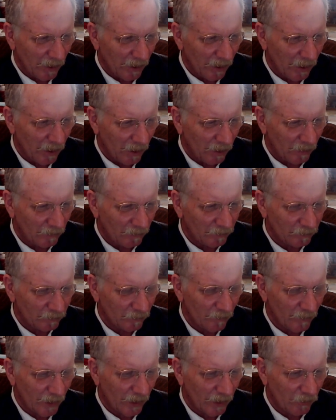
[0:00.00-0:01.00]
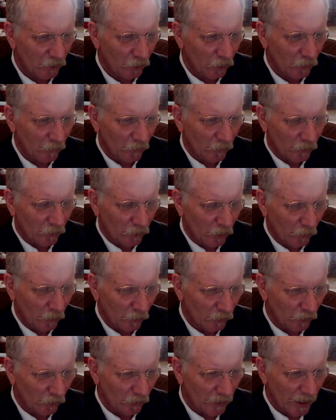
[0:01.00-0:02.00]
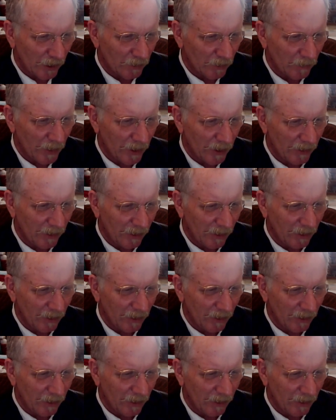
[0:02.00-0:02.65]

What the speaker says: Um, Tombstone talked about it.